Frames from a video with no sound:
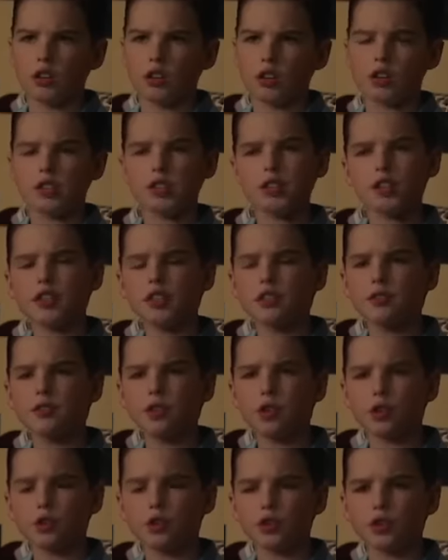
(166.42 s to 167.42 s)
Is it
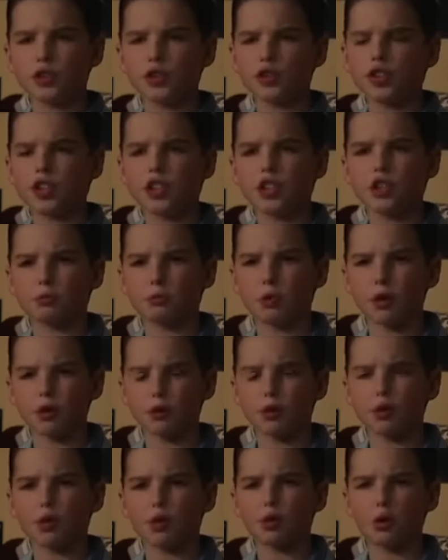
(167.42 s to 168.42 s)
difficult to see your
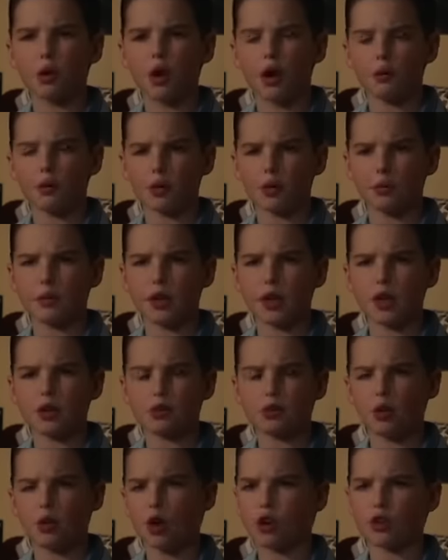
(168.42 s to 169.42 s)
mother go out with men
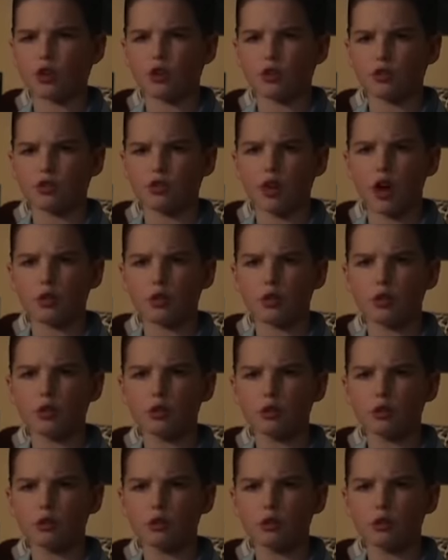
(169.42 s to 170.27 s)
who aren't your father?